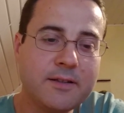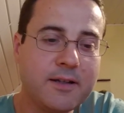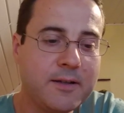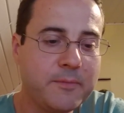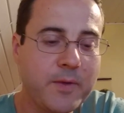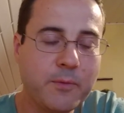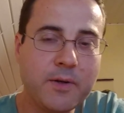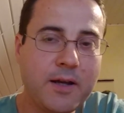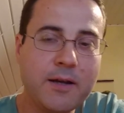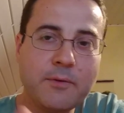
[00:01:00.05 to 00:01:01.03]

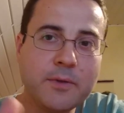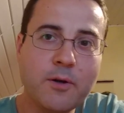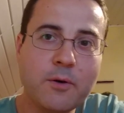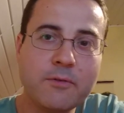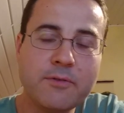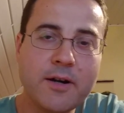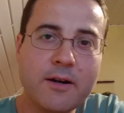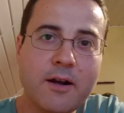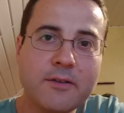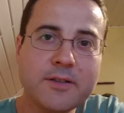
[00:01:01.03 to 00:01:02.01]
I would go
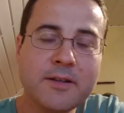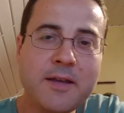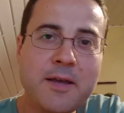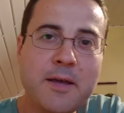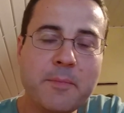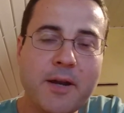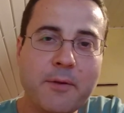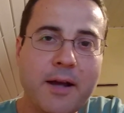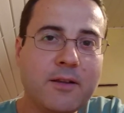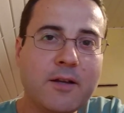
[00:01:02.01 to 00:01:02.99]
very often. But
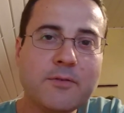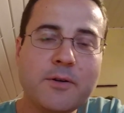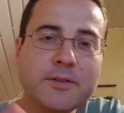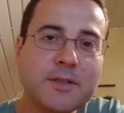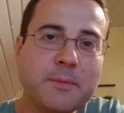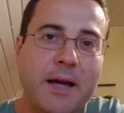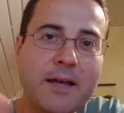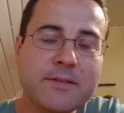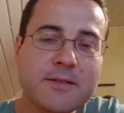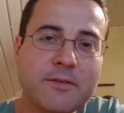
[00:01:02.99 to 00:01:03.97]
anyway, I love going to the baths.